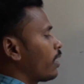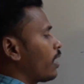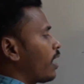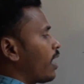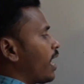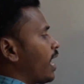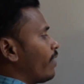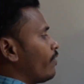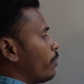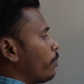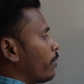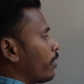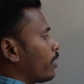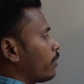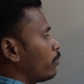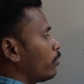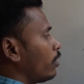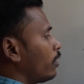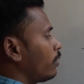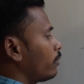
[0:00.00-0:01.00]
I have a
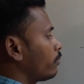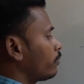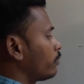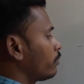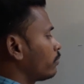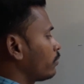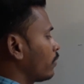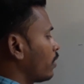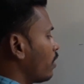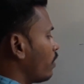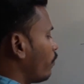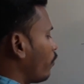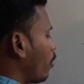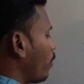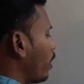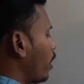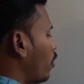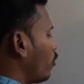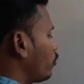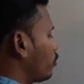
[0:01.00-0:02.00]
parabola from
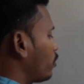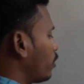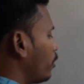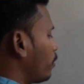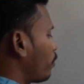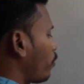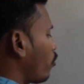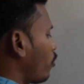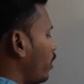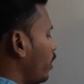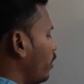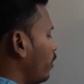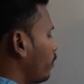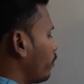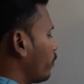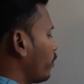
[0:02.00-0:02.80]
an outside point.